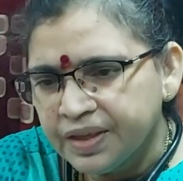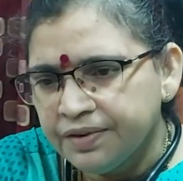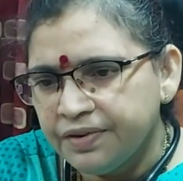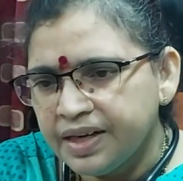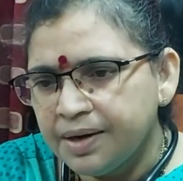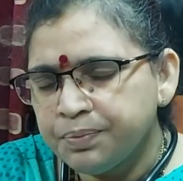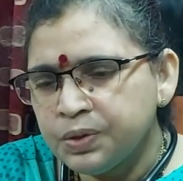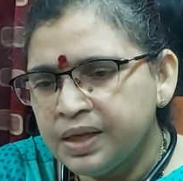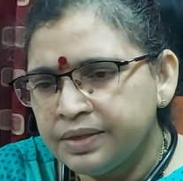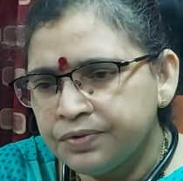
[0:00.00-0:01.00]
For up to
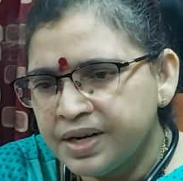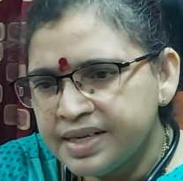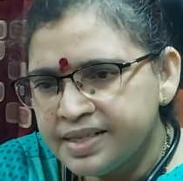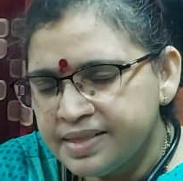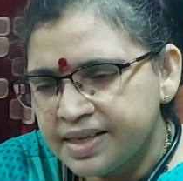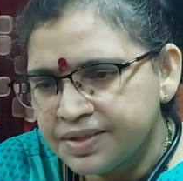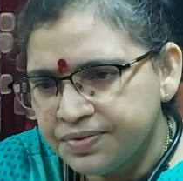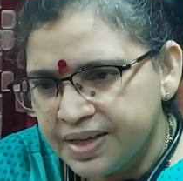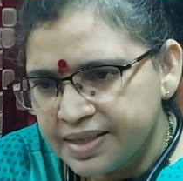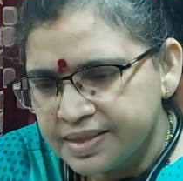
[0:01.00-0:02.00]
the 26
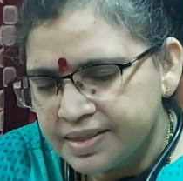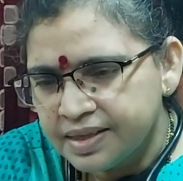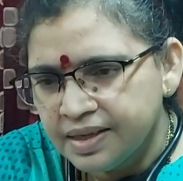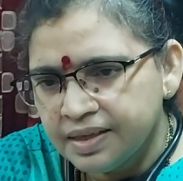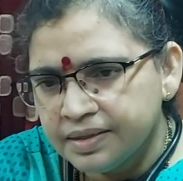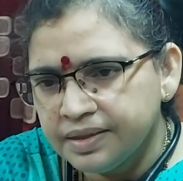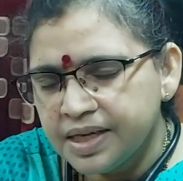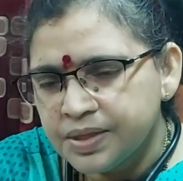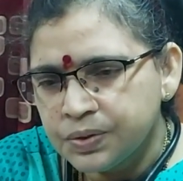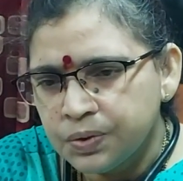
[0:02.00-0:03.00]
weeks, there
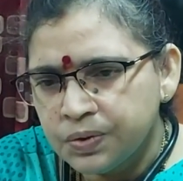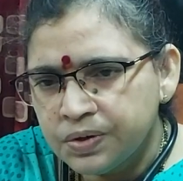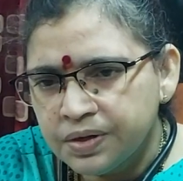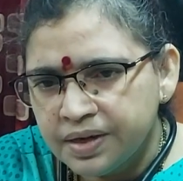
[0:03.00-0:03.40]
is no